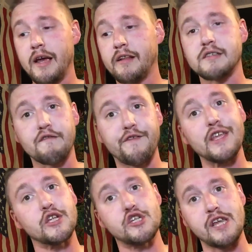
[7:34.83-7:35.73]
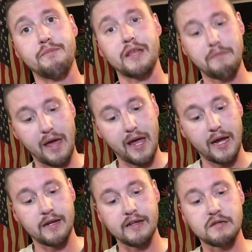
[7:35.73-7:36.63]
It doesn't feel cheaply
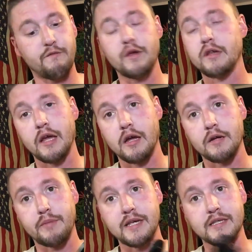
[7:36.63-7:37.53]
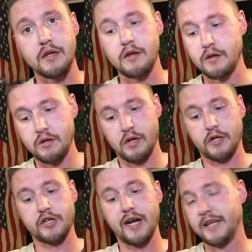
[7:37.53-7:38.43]
made. It doesn't feel like a piece of
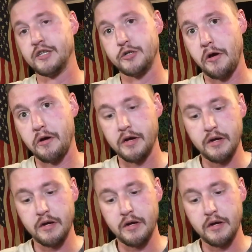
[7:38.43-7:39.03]
Chinese junk